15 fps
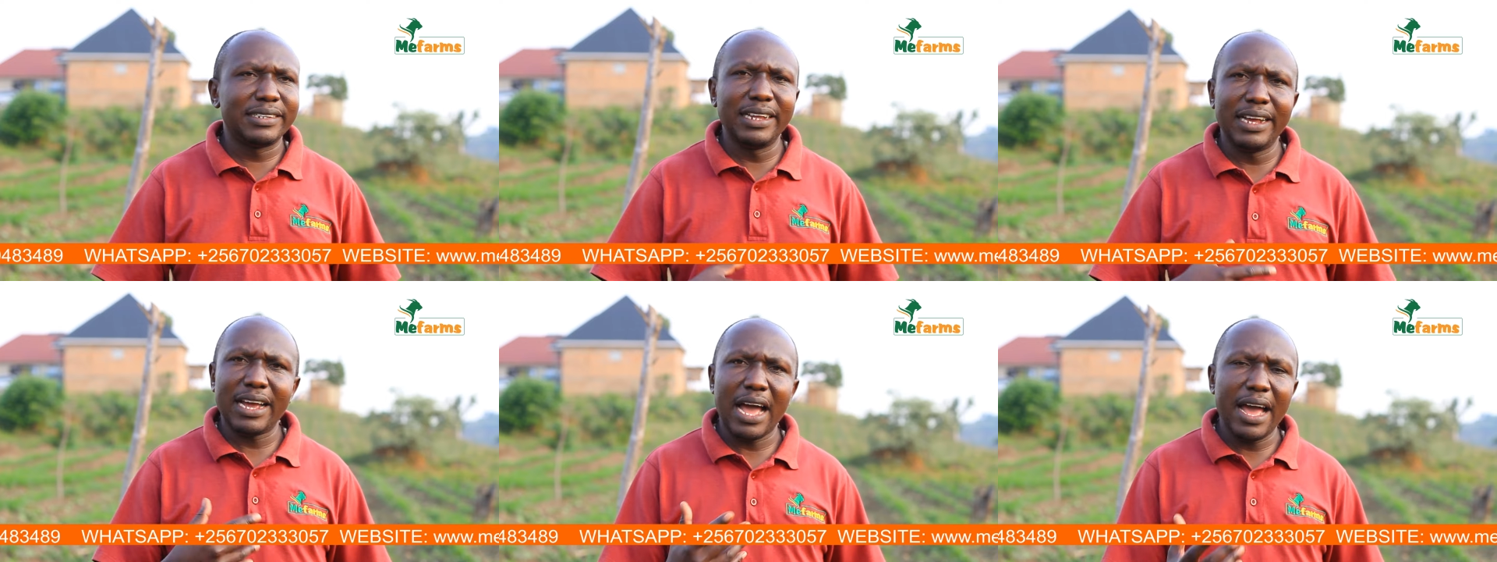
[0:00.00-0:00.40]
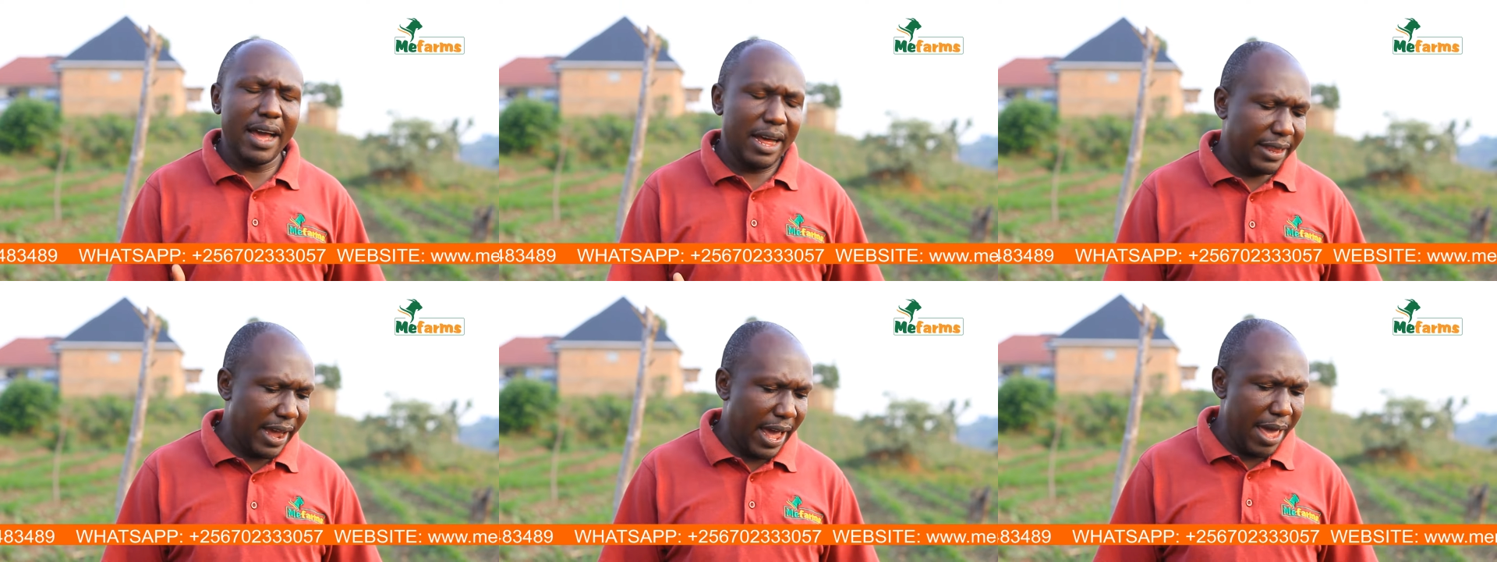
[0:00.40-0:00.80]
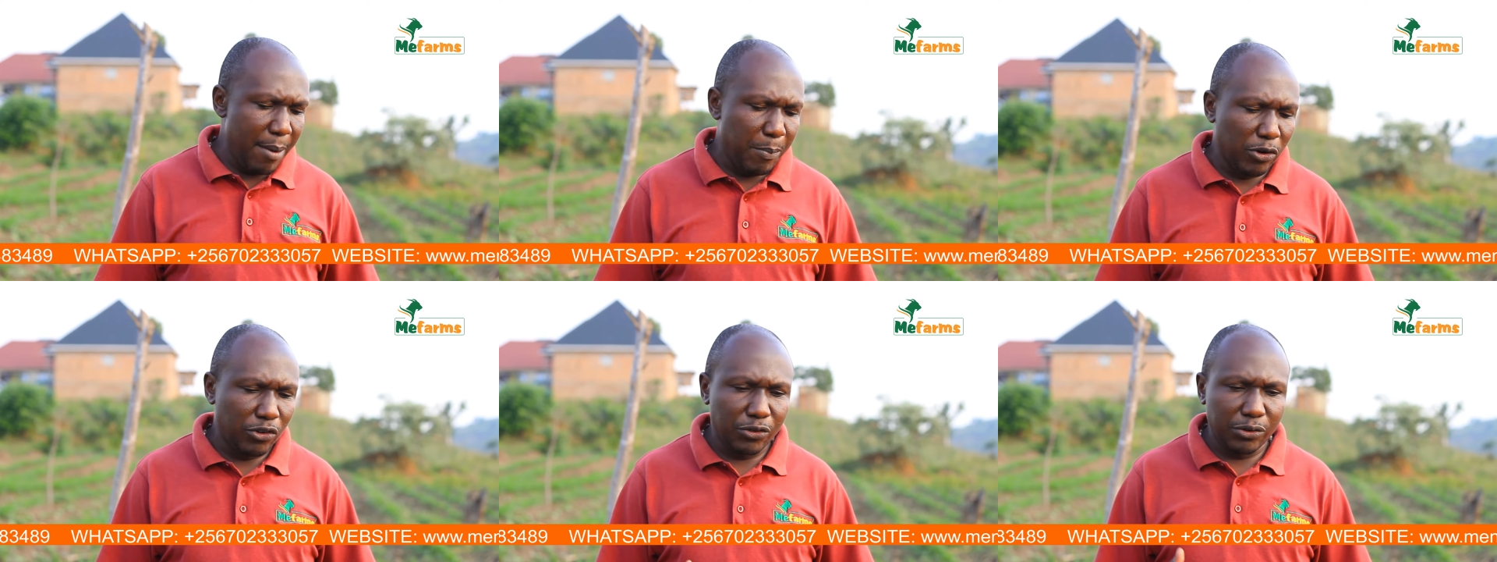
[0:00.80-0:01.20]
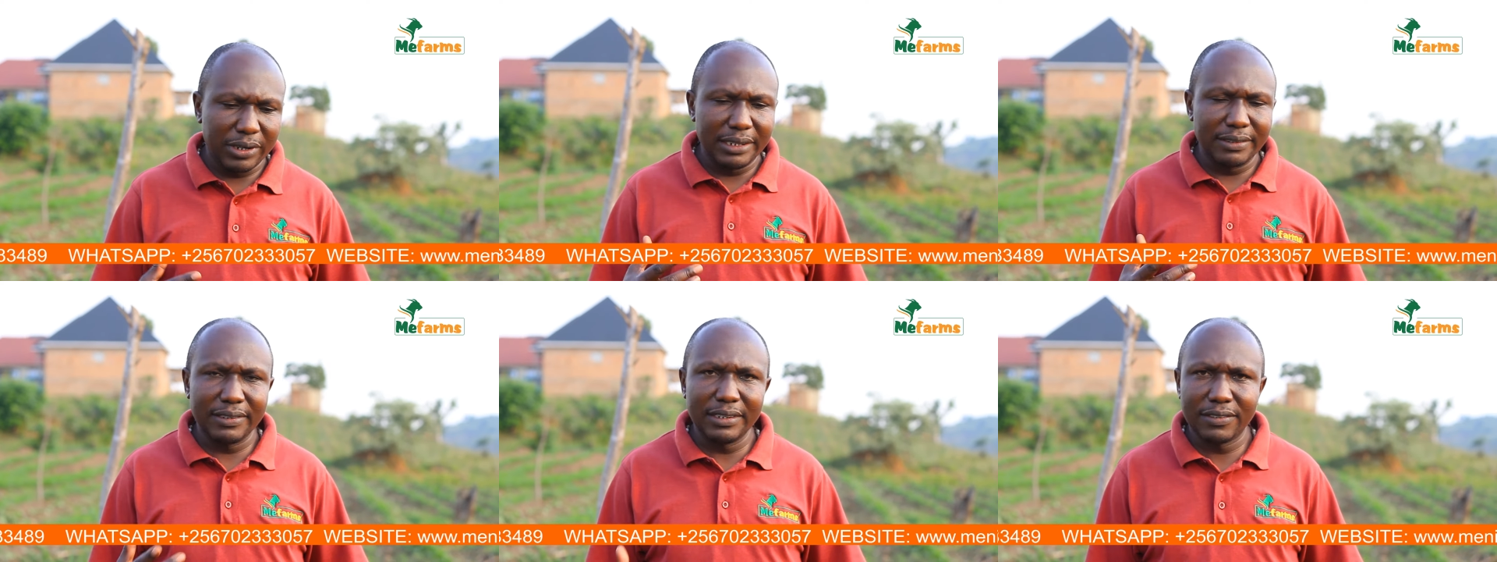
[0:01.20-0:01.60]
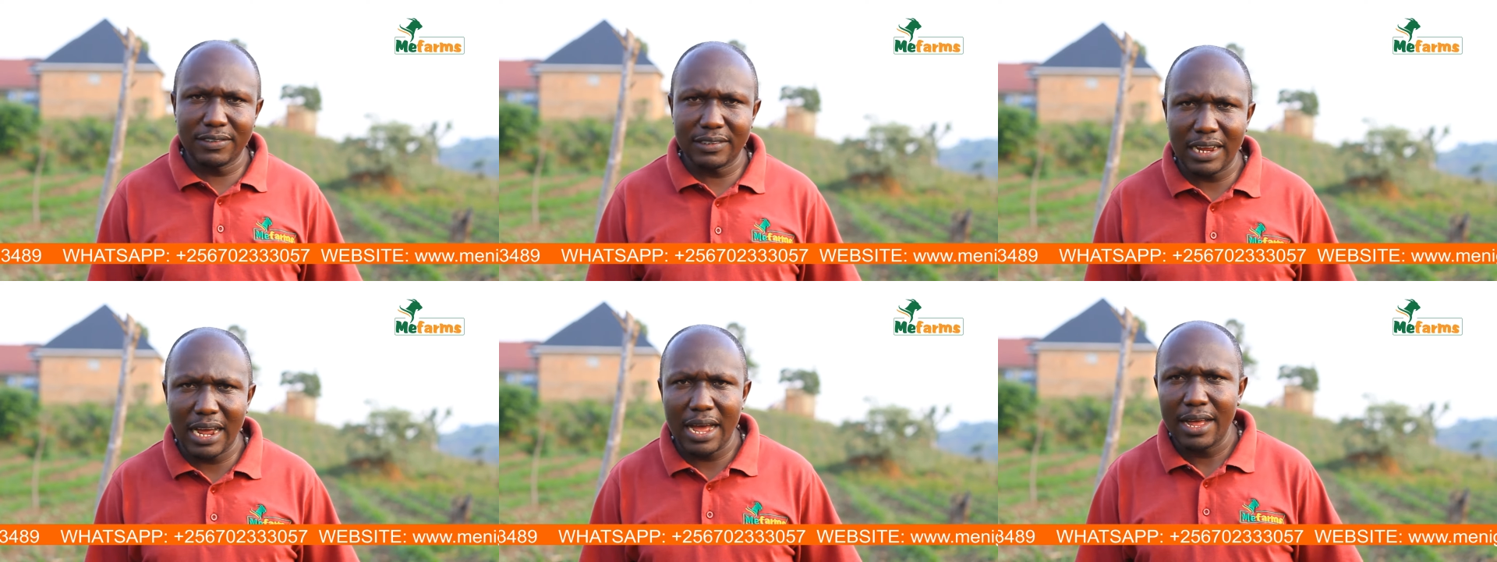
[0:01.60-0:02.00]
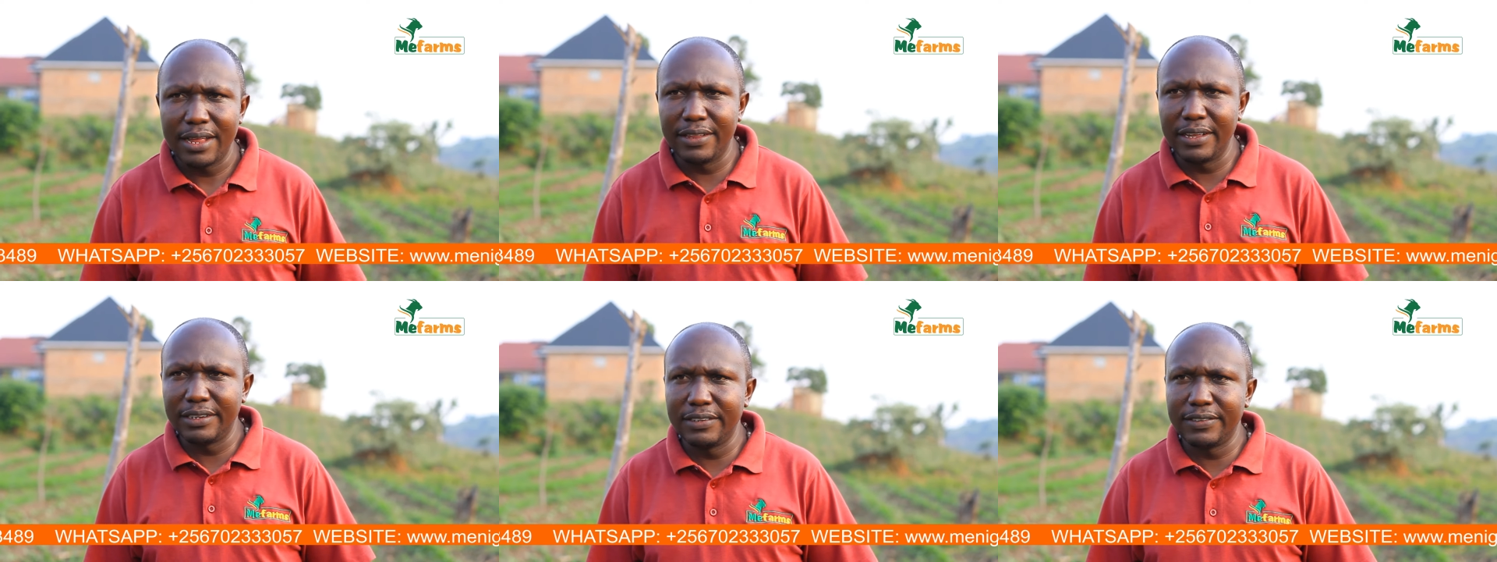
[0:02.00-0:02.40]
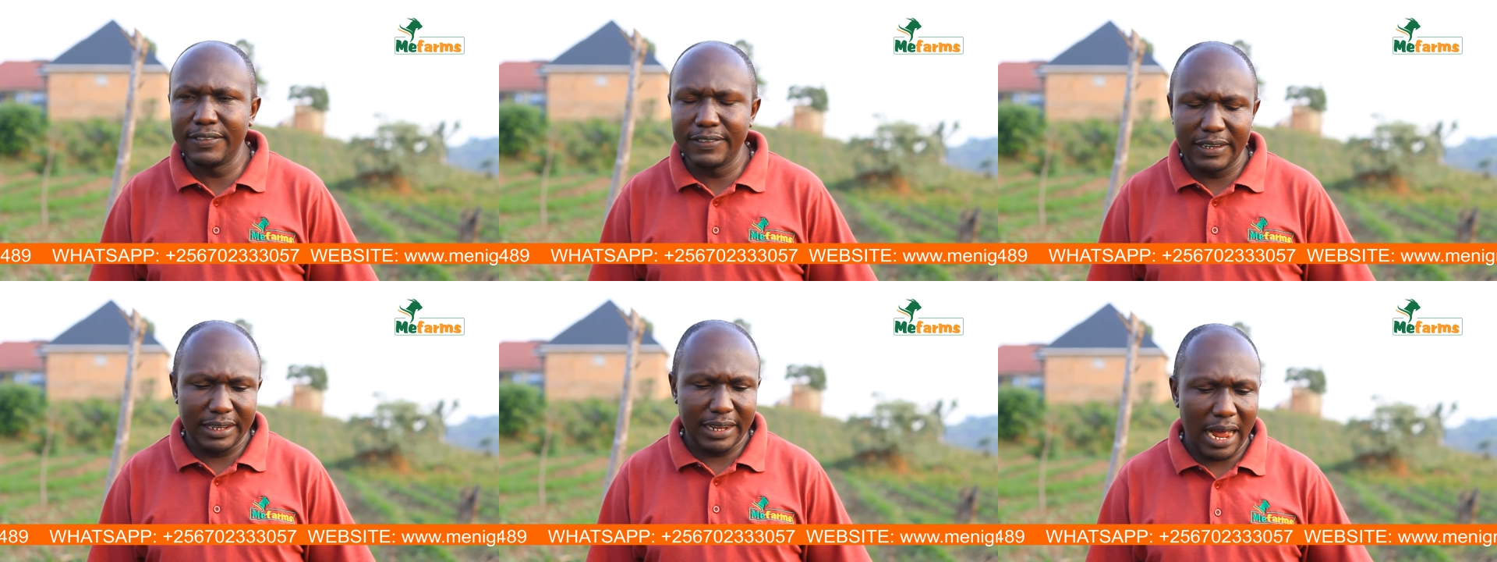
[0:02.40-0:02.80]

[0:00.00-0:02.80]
They're able to resist the diseases,